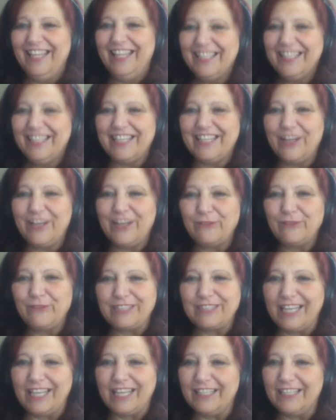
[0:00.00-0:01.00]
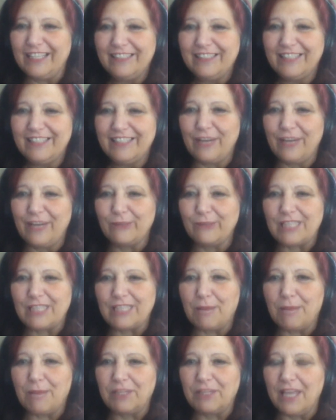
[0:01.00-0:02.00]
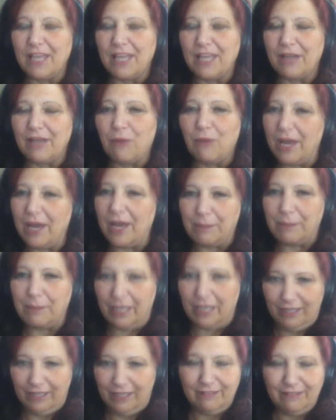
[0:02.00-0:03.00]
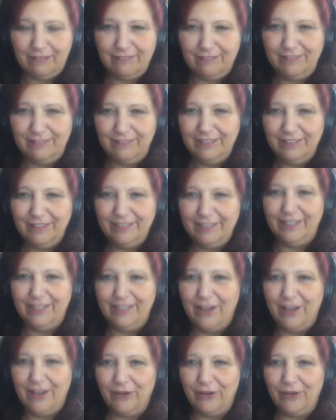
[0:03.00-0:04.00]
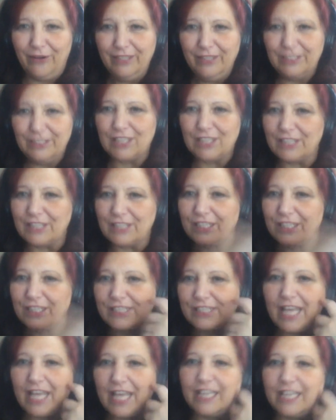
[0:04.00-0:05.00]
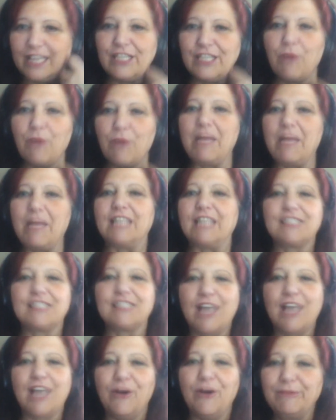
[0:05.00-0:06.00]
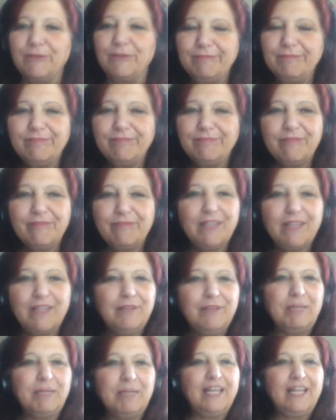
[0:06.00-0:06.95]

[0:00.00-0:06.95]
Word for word: they don't, uh, they don't stop to think, now, wait a minute, you know, just because they're saying it don't make it so. Mm -hmm.